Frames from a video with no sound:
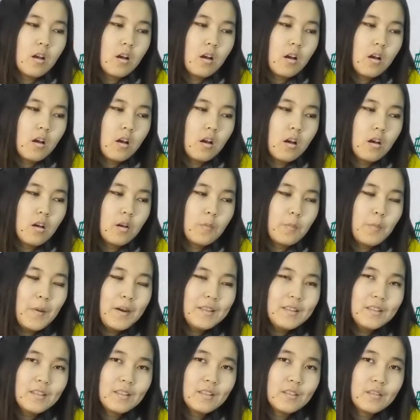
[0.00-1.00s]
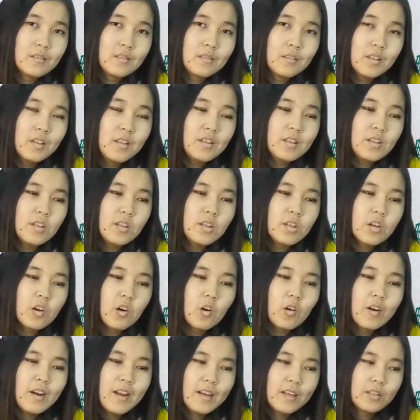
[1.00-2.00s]
But it's
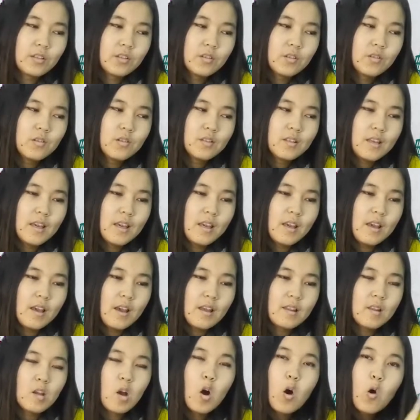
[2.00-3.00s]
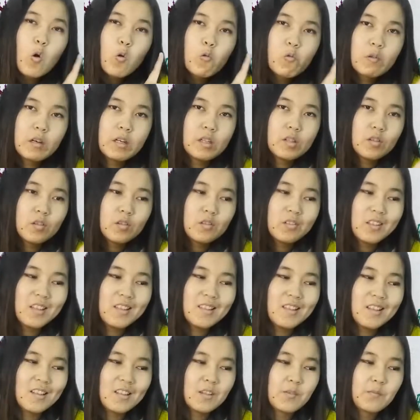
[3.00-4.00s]
incorrect to say and awkward to say
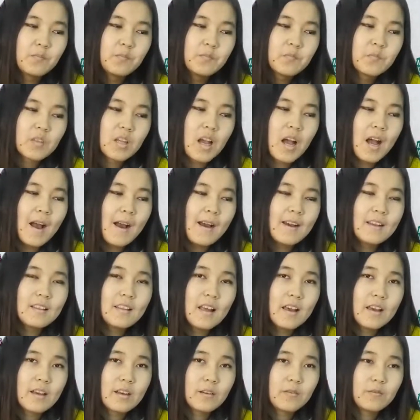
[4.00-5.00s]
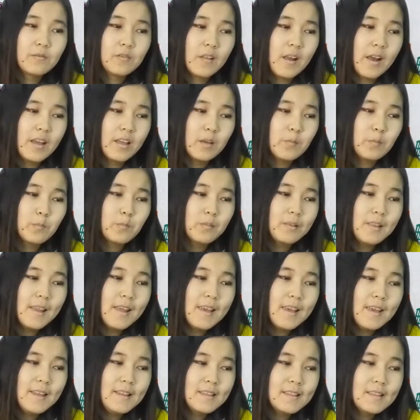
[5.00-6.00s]
that I like flying
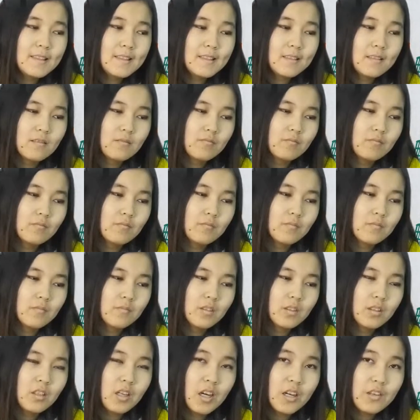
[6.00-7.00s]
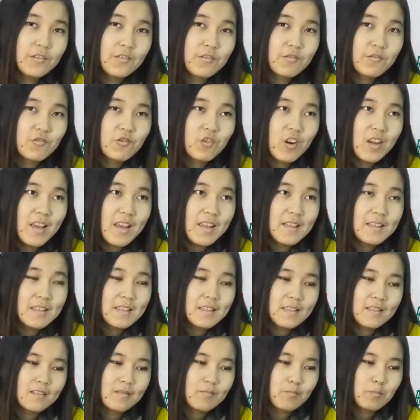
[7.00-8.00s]
planes, riding
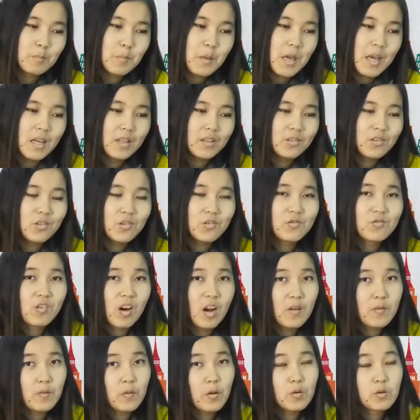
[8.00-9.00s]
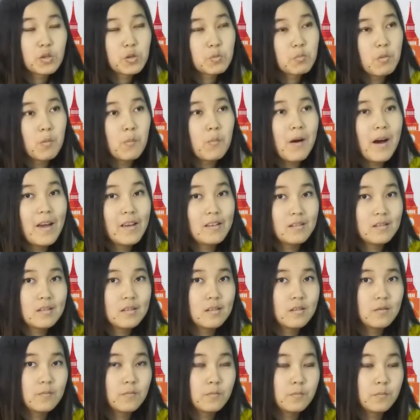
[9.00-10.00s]
trains, and to drive
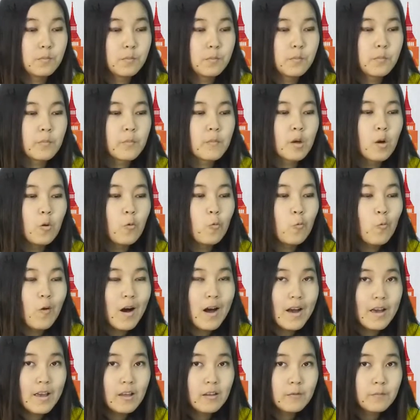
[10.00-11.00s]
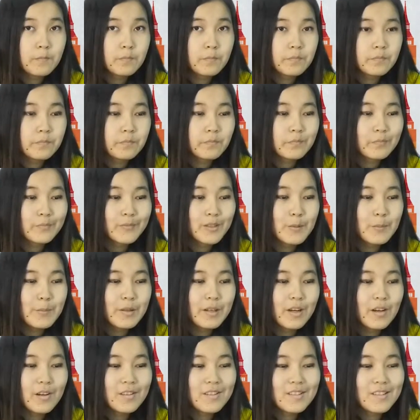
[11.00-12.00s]
automobiles. Why?
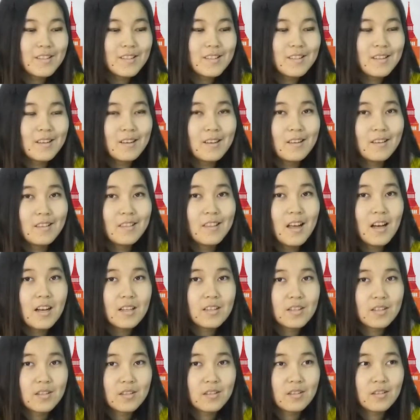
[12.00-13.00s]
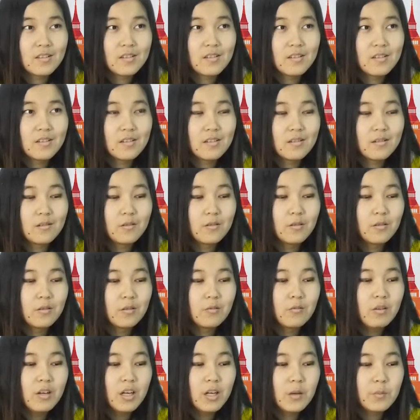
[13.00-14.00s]
Because the last
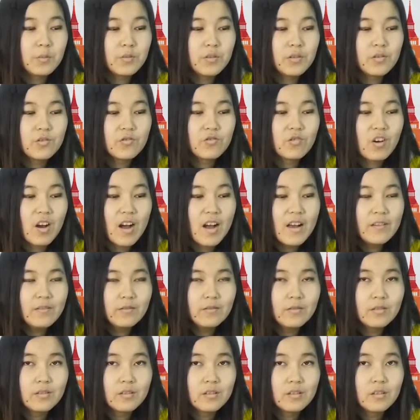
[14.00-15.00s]
verb to drive